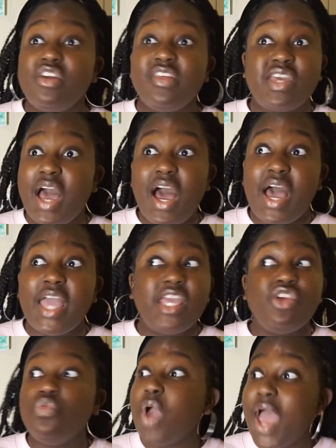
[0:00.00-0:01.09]
the guy
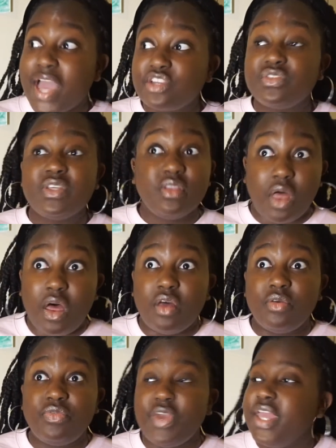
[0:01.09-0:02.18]
you actually
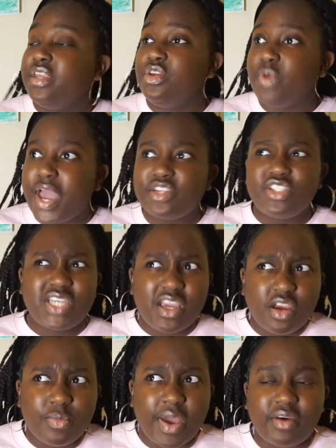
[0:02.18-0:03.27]
love and you actually
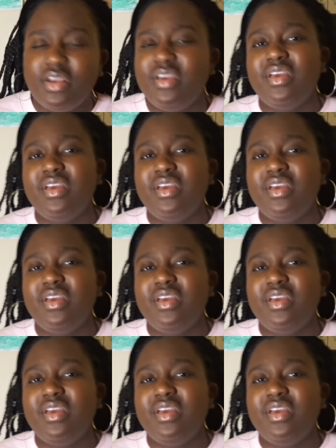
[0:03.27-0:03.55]
care about.